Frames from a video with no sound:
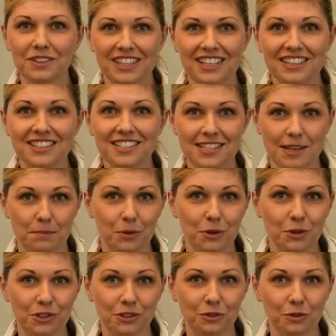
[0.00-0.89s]
NEAR
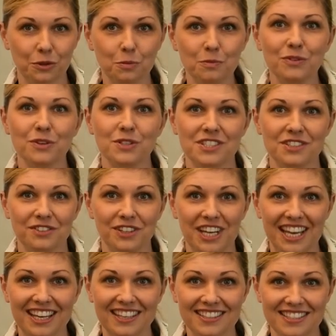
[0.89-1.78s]
support group was
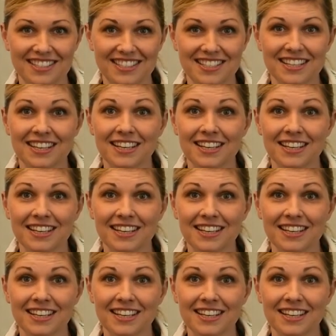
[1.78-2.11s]
created.